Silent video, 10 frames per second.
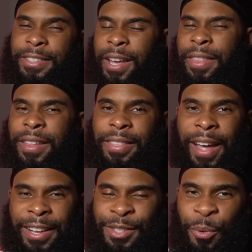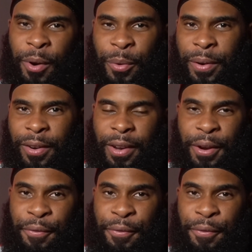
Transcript: I think that's the word we're looking